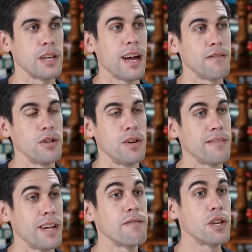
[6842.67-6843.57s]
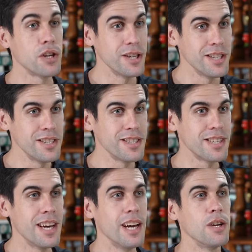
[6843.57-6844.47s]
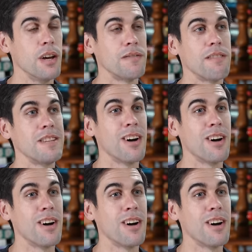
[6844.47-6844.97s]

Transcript: you have you have to have the goods. You have to have the